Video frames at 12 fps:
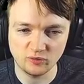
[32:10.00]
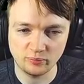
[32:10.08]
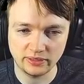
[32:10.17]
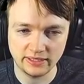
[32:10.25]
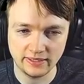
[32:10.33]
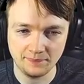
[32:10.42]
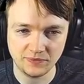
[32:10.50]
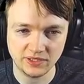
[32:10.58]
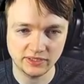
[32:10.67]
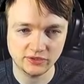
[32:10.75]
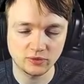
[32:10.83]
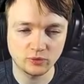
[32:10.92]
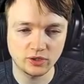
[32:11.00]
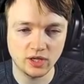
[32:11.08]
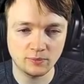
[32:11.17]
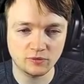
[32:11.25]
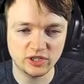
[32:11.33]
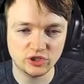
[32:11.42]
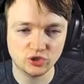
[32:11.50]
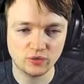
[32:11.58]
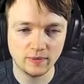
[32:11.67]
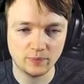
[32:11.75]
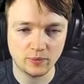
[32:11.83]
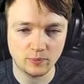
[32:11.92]
of play. So I'm going to upgrade
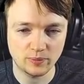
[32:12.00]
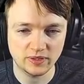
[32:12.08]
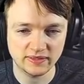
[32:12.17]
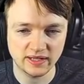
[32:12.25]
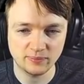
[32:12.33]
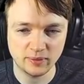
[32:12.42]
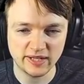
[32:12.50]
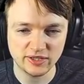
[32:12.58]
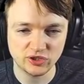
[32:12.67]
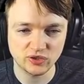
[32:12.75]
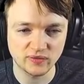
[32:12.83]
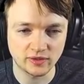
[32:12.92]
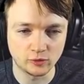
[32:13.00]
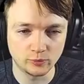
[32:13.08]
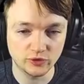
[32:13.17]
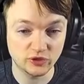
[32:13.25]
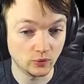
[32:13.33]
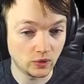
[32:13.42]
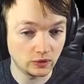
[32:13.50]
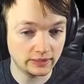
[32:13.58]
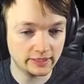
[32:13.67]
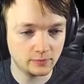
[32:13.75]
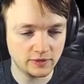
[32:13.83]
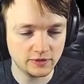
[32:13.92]
Trip because it applies to vulnerable to all
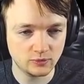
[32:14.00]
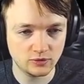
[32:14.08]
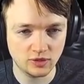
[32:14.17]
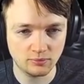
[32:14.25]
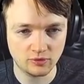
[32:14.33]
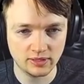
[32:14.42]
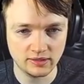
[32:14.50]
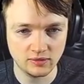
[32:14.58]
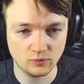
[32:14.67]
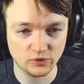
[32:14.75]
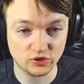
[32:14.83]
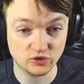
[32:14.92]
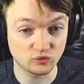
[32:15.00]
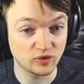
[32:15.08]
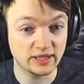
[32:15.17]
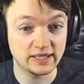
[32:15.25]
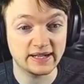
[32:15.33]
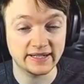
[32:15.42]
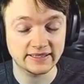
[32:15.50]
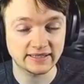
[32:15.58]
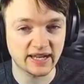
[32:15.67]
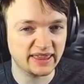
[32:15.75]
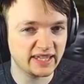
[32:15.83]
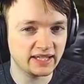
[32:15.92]
enemies when you upgrade it, which is really nice.
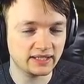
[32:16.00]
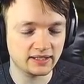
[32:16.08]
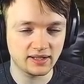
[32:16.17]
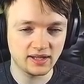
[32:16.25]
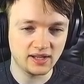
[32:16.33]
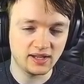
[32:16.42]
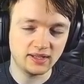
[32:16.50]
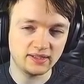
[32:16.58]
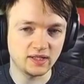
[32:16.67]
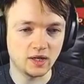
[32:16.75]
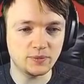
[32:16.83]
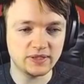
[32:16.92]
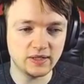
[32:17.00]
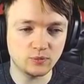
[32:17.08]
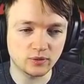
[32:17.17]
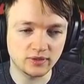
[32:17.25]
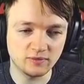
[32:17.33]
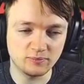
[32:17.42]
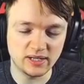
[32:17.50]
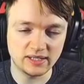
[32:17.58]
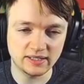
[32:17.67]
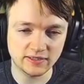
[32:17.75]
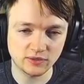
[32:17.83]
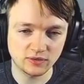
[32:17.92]
I think the update where they've made
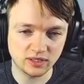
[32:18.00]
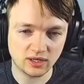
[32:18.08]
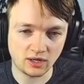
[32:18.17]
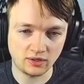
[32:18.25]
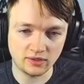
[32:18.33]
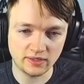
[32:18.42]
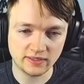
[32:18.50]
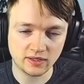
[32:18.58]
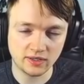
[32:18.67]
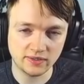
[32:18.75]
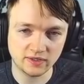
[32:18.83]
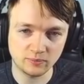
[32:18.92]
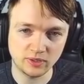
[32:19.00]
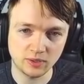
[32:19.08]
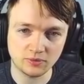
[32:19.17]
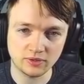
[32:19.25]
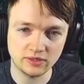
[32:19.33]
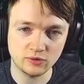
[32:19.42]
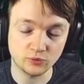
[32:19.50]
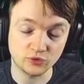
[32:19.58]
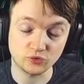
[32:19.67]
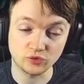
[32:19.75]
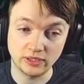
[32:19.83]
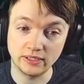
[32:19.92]
it so that colorless cards could be upgraded
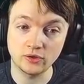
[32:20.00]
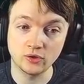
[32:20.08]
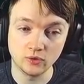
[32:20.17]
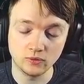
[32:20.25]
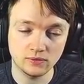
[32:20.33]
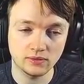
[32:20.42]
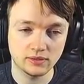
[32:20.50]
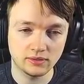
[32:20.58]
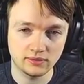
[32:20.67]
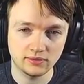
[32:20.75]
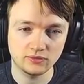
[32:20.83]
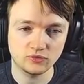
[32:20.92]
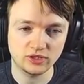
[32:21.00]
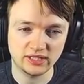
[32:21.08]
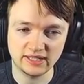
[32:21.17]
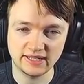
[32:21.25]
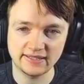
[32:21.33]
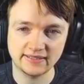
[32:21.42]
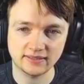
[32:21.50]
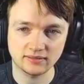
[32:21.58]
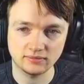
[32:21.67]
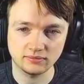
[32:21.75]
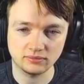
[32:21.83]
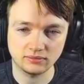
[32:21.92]
was really cool. It's really nice.
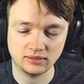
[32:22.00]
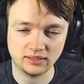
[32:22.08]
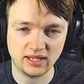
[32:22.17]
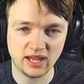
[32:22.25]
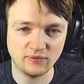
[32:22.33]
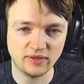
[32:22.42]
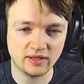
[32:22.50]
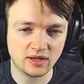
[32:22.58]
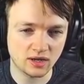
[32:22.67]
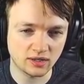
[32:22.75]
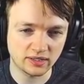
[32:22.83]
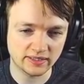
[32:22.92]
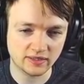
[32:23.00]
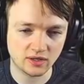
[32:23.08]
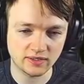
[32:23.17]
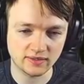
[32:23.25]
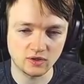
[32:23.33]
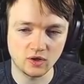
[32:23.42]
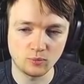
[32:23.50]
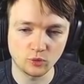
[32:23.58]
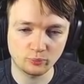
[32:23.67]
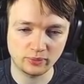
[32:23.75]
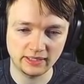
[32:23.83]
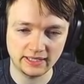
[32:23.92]
Gave the colorless cards a lot more
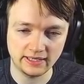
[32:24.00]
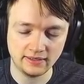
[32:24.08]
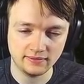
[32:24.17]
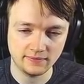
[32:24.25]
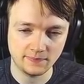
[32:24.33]
play.